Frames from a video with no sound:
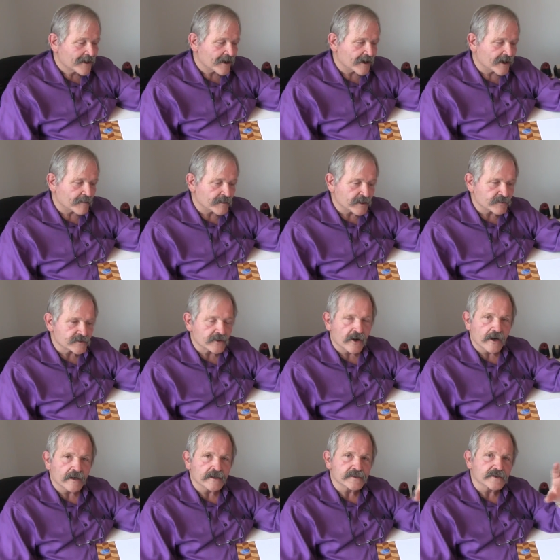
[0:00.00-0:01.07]
but it was an
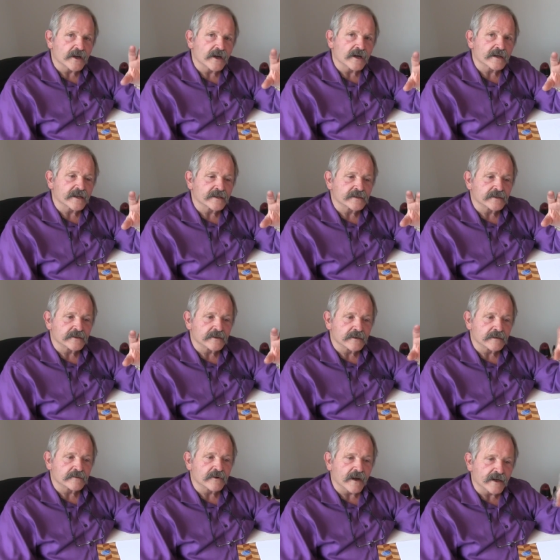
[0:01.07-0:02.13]
artist trying
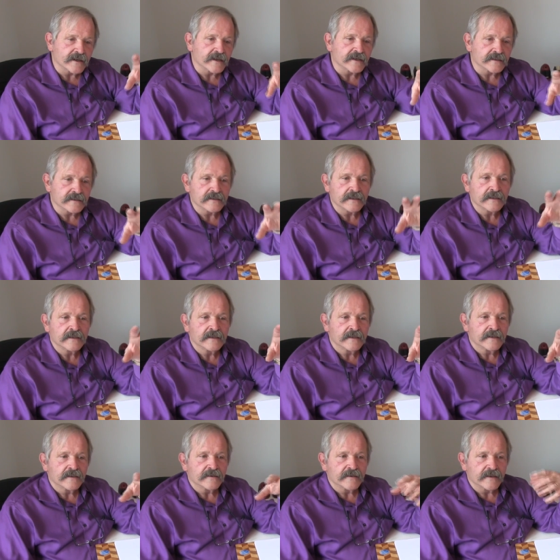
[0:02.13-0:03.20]
to get
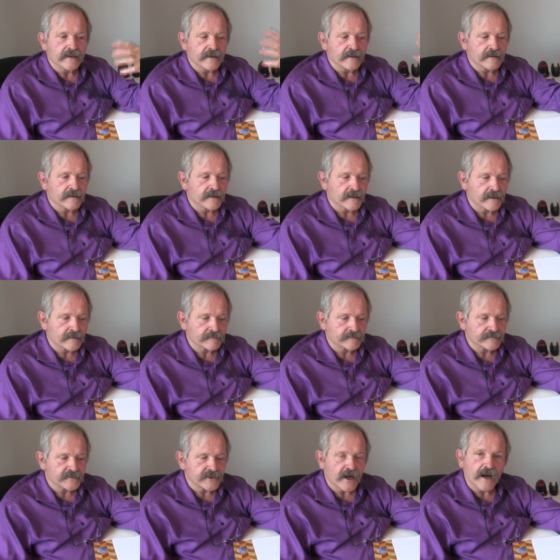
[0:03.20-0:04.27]
the
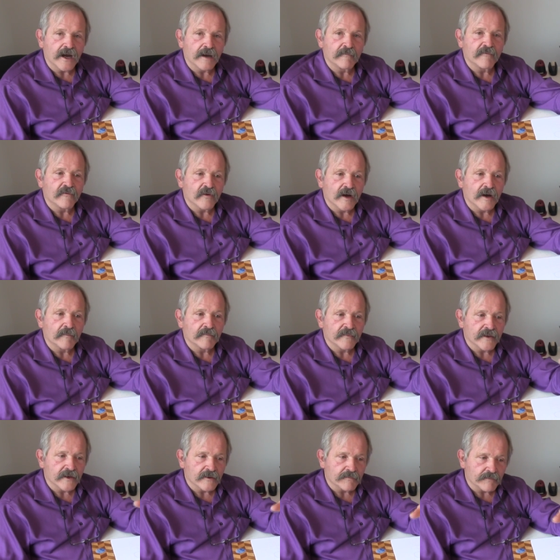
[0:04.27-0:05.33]
job from
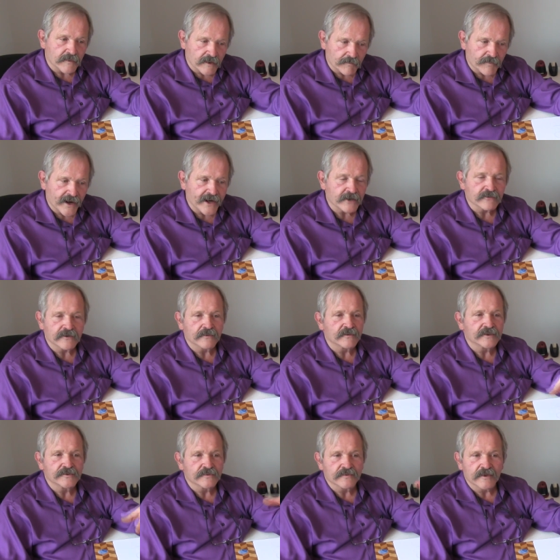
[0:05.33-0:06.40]
the patron,
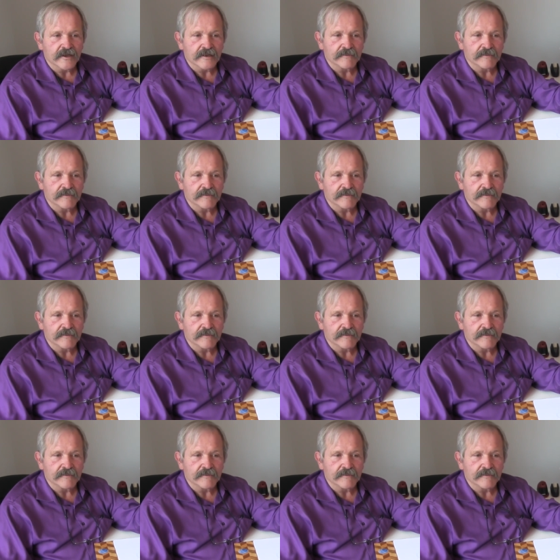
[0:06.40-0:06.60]
which was one